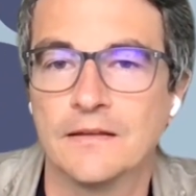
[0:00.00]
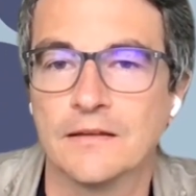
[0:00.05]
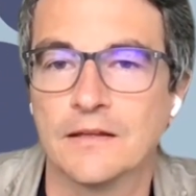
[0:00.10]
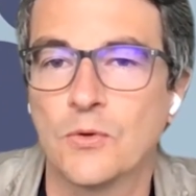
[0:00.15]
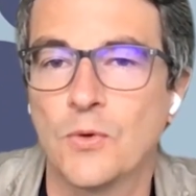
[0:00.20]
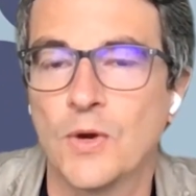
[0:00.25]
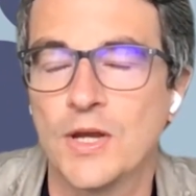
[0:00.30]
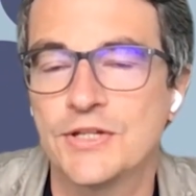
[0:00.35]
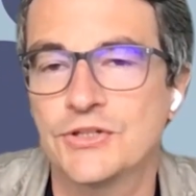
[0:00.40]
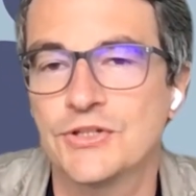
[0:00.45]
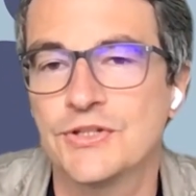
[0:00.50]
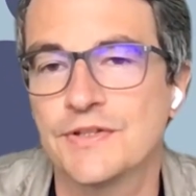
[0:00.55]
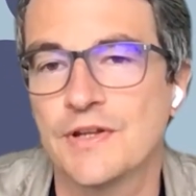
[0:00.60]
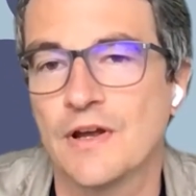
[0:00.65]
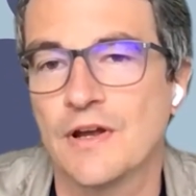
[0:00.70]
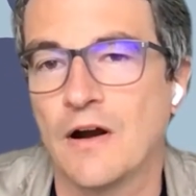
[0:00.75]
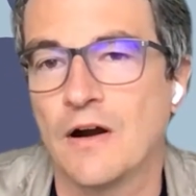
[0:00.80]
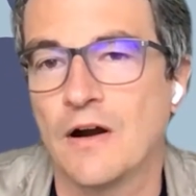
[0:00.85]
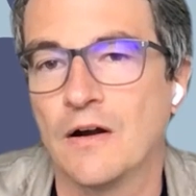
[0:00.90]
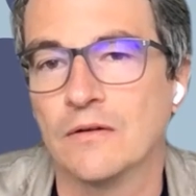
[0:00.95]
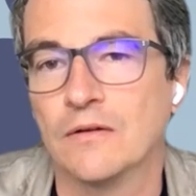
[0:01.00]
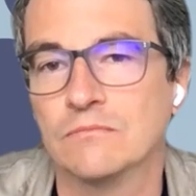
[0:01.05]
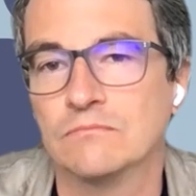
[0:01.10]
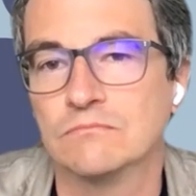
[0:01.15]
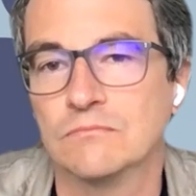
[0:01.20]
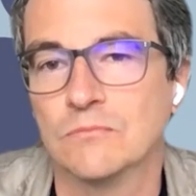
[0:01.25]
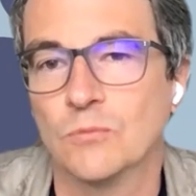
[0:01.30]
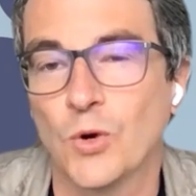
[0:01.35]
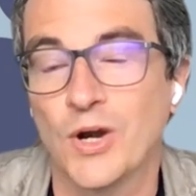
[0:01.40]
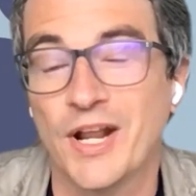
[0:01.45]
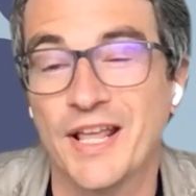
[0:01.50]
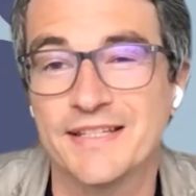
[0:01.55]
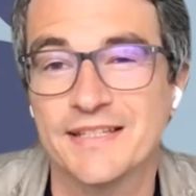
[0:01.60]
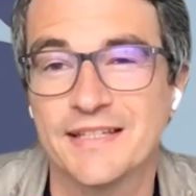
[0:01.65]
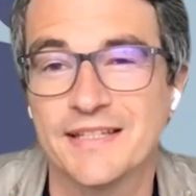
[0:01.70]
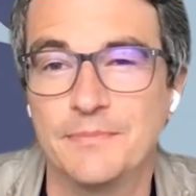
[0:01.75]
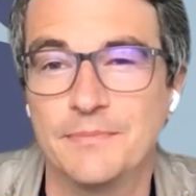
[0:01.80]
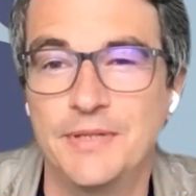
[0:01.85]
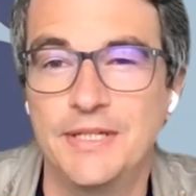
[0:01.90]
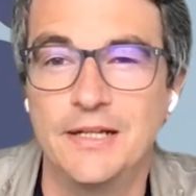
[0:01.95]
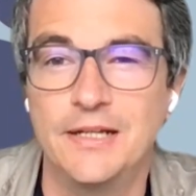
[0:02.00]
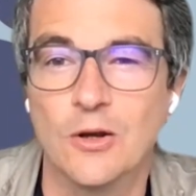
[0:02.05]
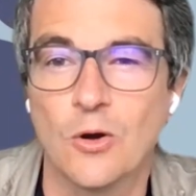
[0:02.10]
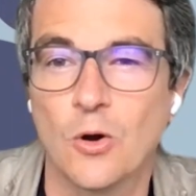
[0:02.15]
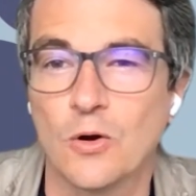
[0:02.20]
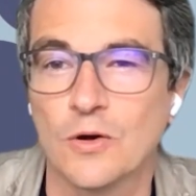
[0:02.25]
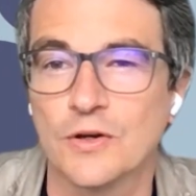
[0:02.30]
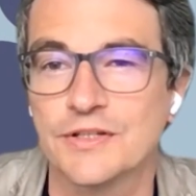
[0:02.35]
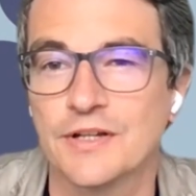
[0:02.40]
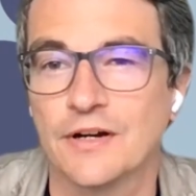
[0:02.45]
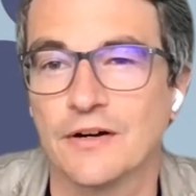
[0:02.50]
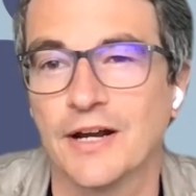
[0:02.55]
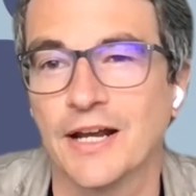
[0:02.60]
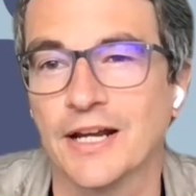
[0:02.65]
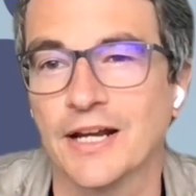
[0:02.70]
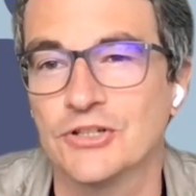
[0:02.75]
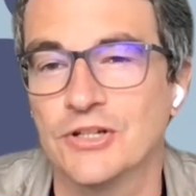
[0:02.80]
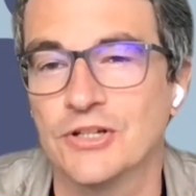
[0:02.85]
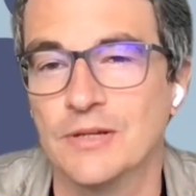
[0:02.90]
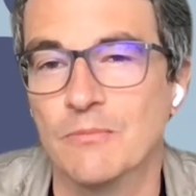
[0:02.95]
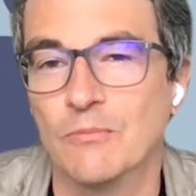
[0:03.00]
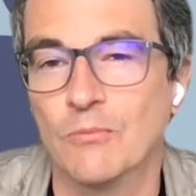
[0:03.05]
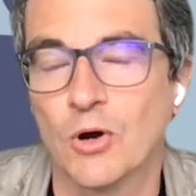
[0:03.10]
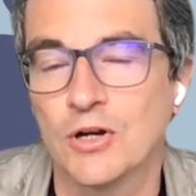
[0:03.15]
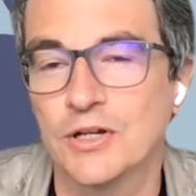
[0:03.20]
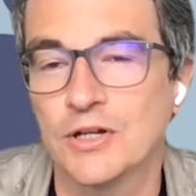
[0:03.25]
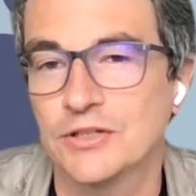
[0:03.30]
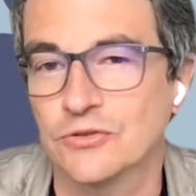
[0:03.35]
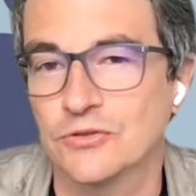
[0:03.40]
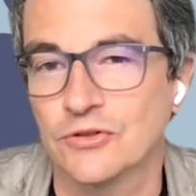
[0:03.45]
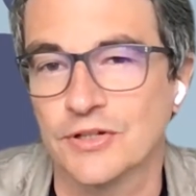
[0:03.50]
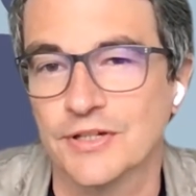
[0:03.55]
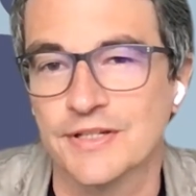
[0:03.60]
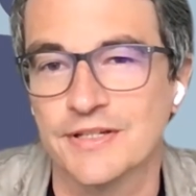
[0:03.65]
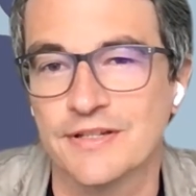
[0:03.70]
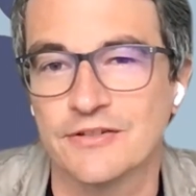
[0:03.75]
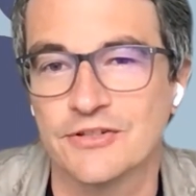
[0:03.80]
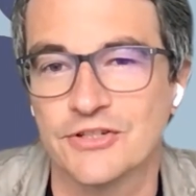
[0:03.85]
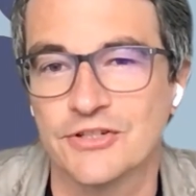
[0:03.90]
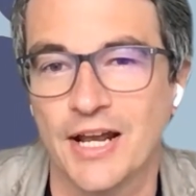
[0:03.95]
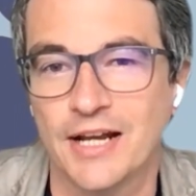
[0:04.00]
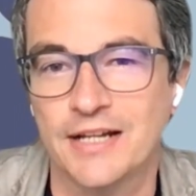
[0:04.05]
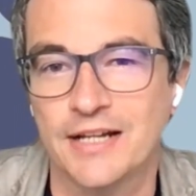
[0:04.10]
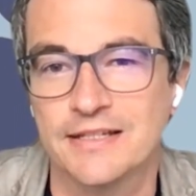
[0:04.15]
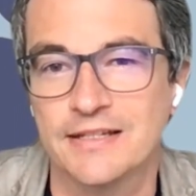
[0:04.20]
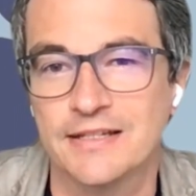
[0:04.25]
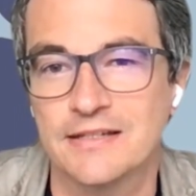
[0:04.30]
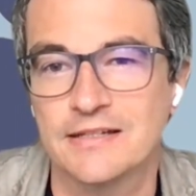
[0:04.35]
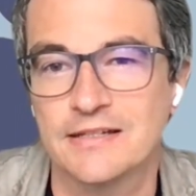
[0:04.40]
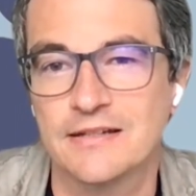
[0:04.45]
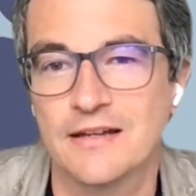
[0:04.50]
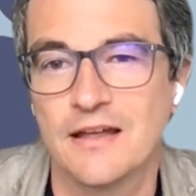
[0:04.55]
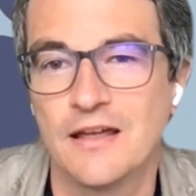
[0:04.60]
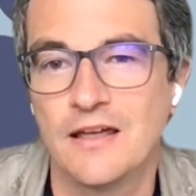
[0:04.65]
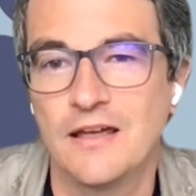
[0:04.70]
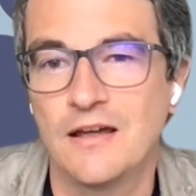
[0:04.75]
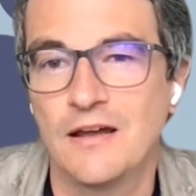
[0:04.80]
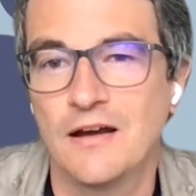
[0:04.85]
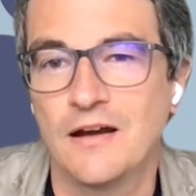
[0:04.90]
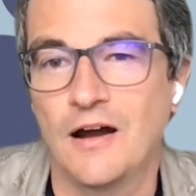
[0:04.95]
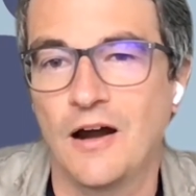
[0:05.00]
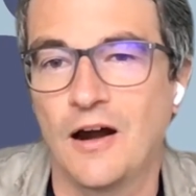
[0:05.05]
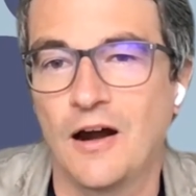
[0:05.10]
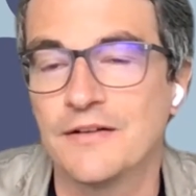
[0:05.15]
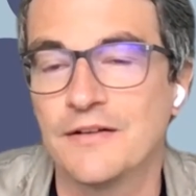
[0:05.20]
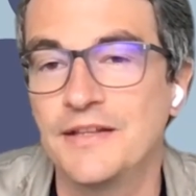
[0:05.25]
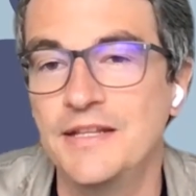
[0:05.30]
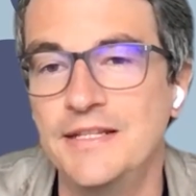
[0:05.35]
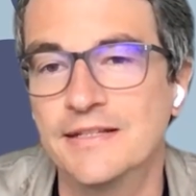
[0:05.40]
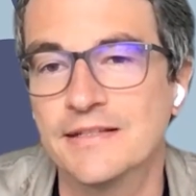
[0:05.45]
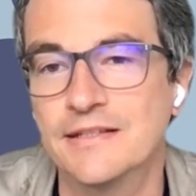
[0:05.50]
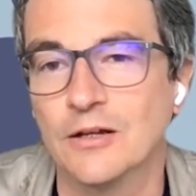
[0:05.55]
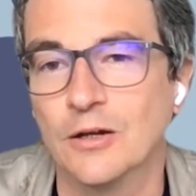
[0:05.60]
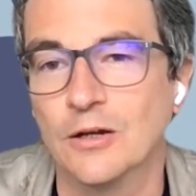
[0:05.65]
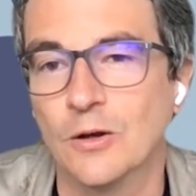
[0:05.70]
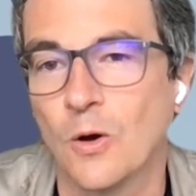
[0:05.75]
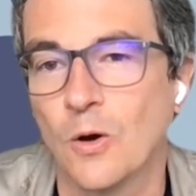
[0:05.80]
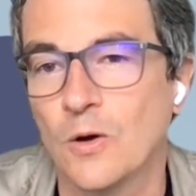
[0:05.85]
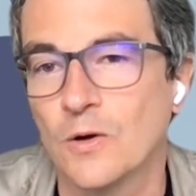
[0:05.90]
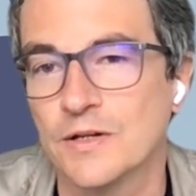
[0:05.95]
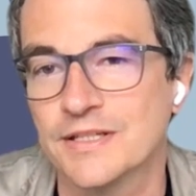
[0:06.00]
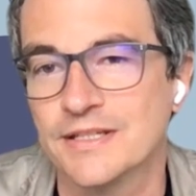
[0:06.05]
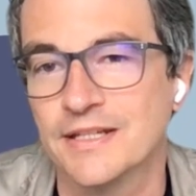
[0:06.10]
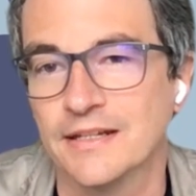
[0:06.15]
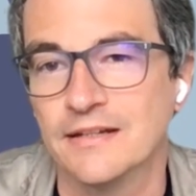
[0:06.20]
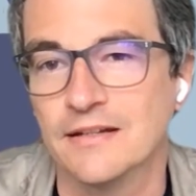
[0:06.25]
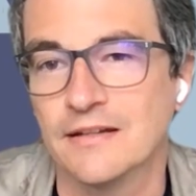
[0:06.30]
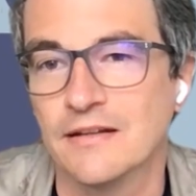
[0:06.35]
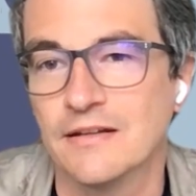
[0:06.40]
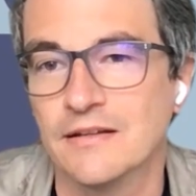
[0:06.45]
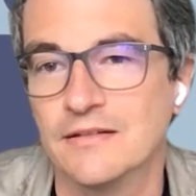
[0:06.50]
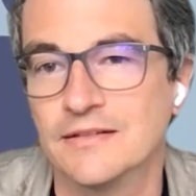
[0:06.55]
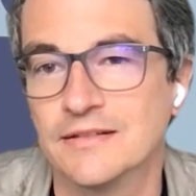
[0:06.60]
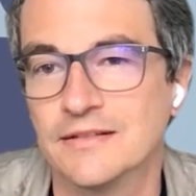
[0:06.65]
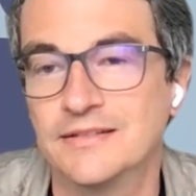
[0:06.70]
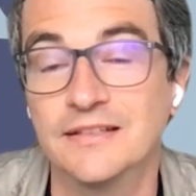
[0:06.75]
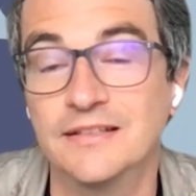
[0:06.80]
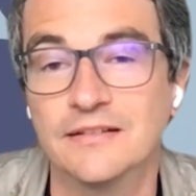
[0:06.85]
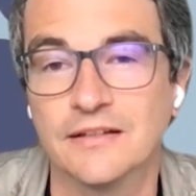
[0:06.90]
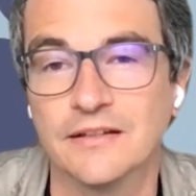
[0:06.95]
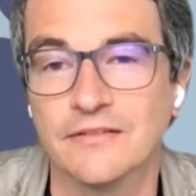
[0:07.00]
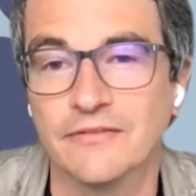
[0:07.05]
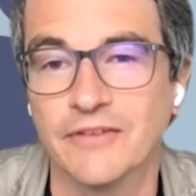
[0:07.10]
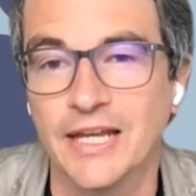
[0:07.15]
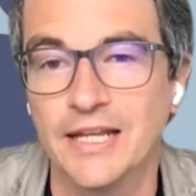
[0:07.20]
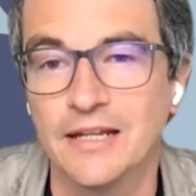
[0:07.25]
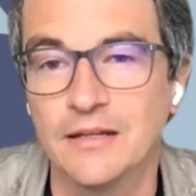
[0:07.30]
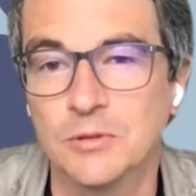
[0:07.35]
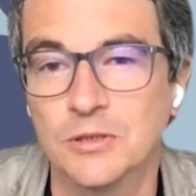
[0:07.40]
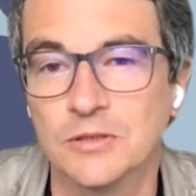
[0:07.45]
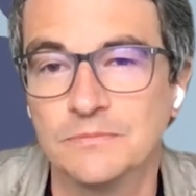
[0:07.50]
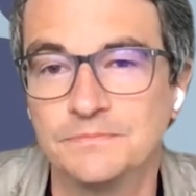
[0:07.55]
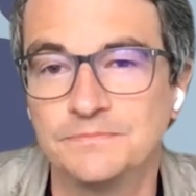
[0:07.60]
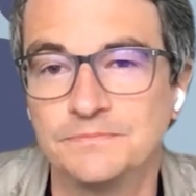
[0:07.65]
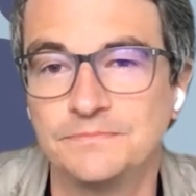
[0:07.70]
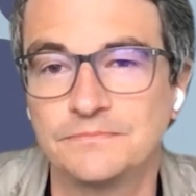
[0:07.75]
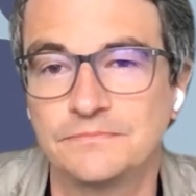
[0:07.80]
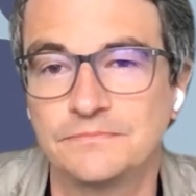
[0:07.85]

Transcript: The questions are, what SAP logs are actually monitoring such access? Are these logs then still available?